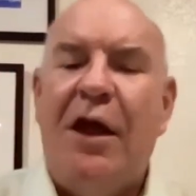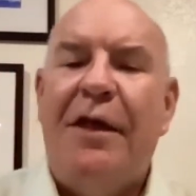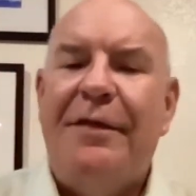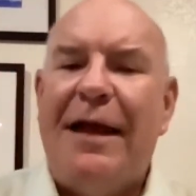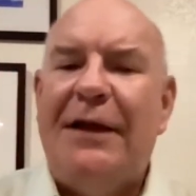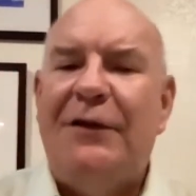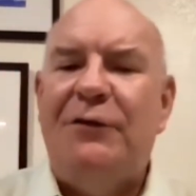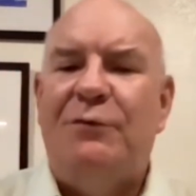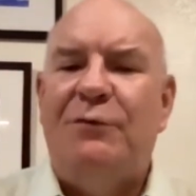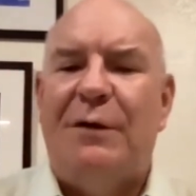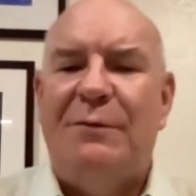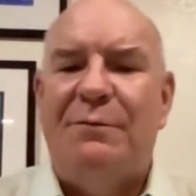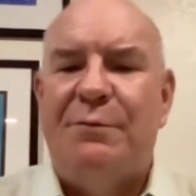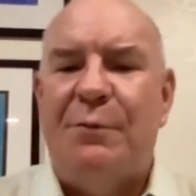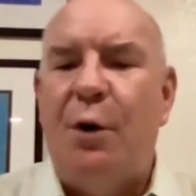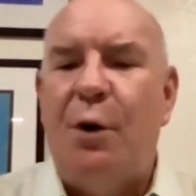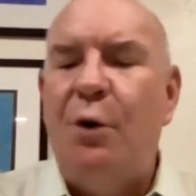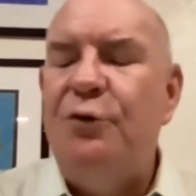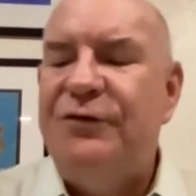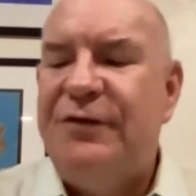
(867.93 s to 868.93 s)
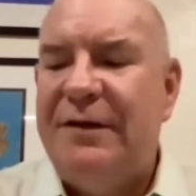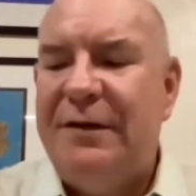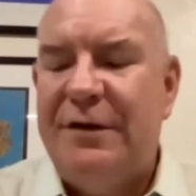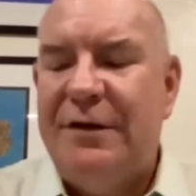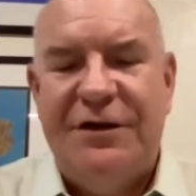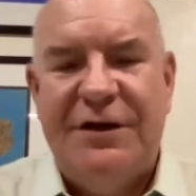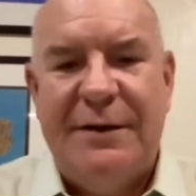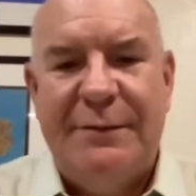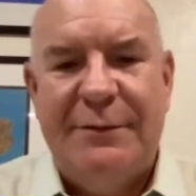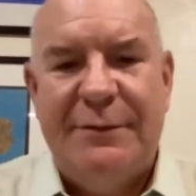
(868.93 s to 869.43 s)
that's when most of the
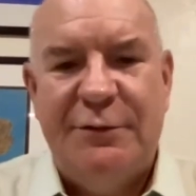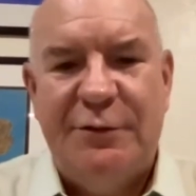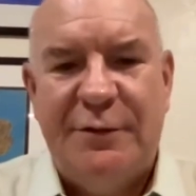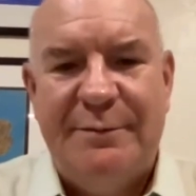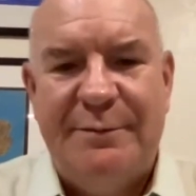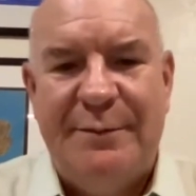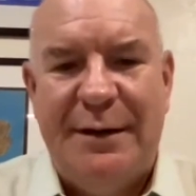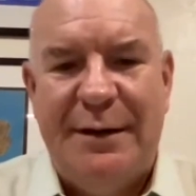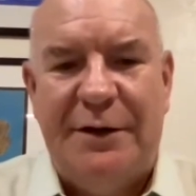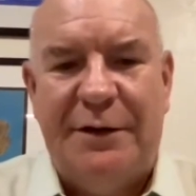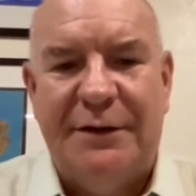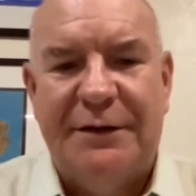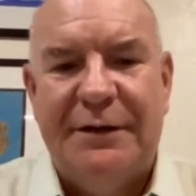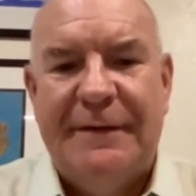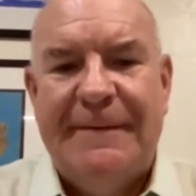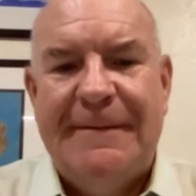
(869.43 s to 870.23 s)
ships were built